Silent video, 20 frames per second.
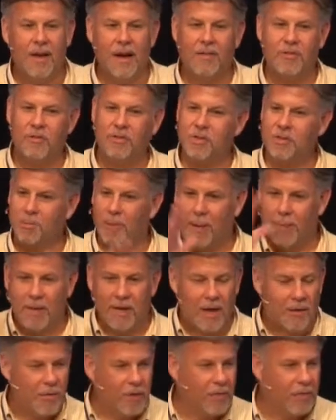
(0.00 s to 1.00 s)
and there's some
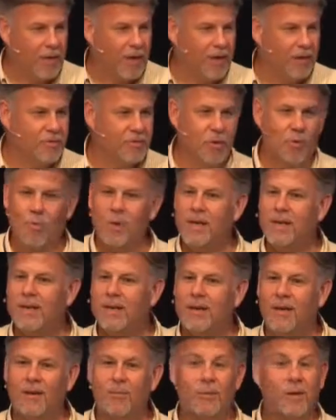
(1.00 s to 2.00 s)
probably other things that we
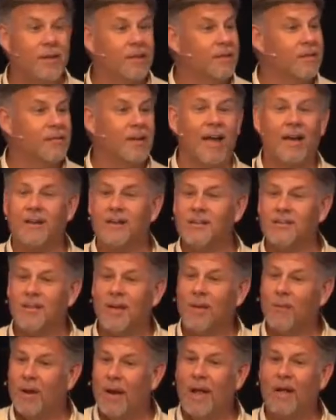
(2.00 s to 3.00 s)
did we'd just like to
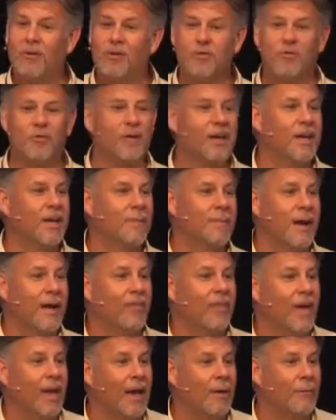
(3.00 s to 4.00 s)
say, well, I'll just forget
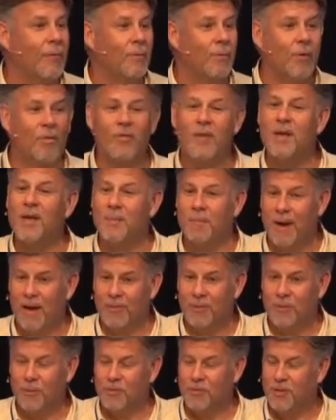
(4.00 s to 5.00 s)
about that. We won't think
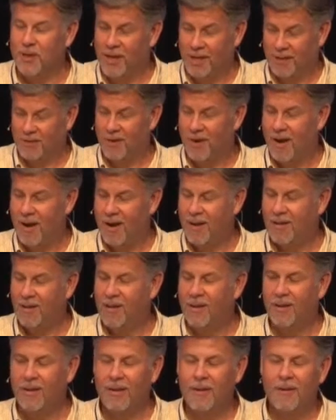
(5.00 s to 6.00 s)
about those things, all right?
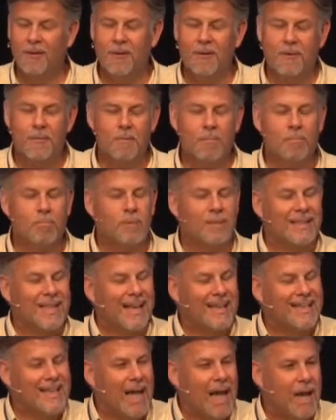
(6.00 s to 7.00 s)
But
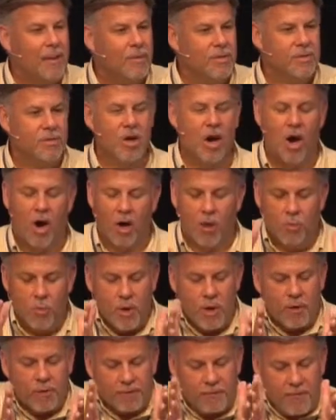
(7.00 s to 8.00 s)
that time is gone.
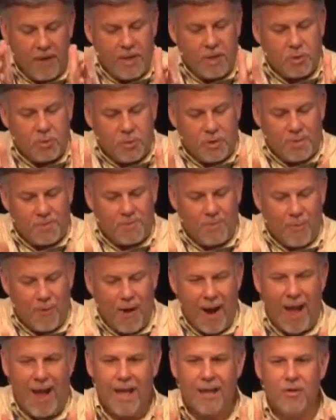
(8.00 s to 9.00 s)
We are faced with a
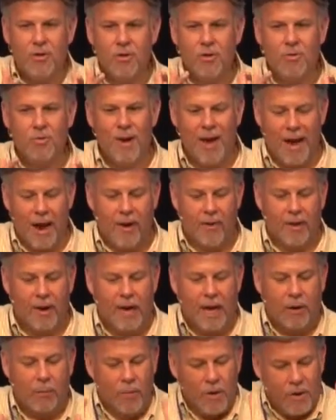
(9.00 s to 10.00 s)
brand new
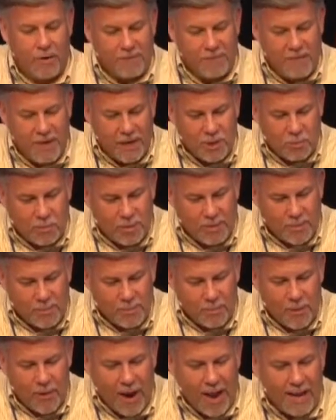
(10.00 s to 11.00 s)
era, and we are faced with a
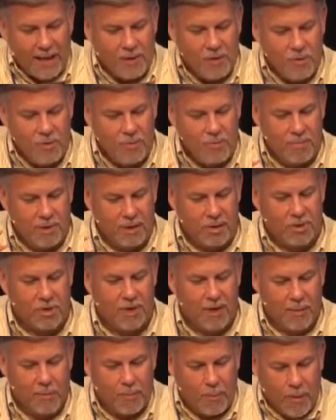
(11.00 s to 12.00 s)
brand new
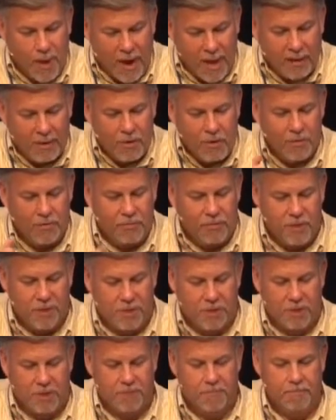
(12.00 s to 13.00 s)
mission and a brand new
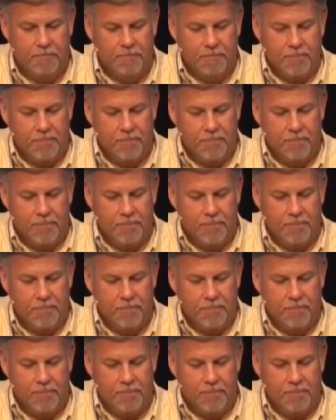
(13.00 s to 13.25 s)
vision.